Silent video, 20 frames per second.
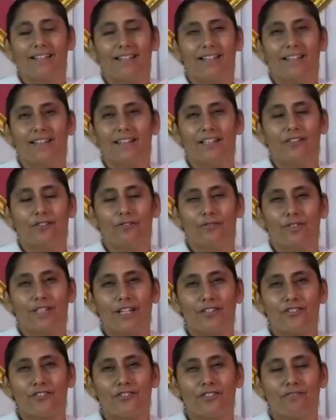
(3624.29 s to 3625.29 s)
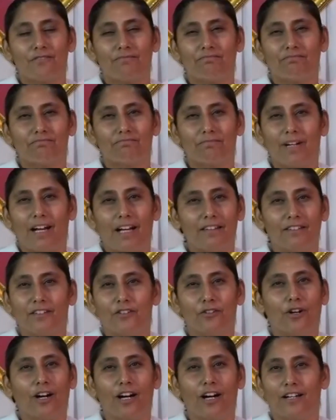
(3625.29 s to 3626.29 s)
they don't touch either
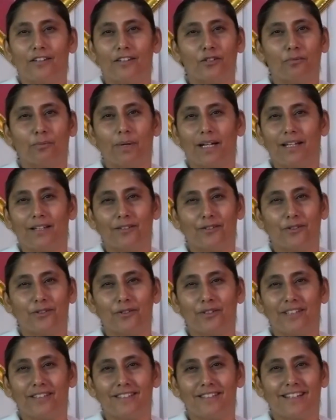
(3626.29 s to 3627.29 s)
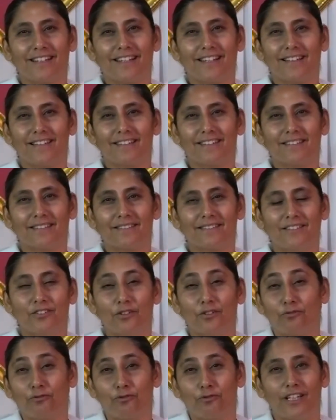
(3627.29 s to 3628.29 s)
your heart, your mind, or your intellect. You're
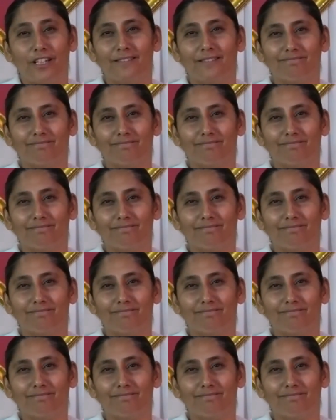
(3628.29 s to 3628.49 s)
free.